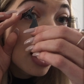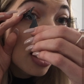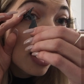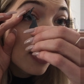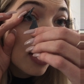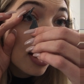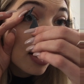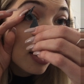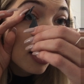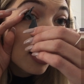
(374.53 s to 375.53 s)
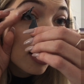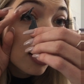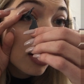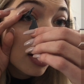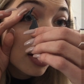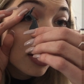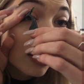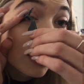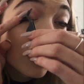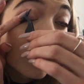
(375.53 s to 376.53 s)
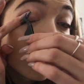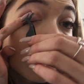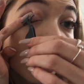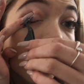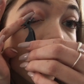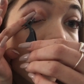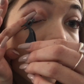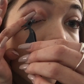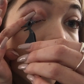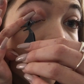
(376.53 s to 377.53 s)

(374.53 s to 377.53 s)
And then like so,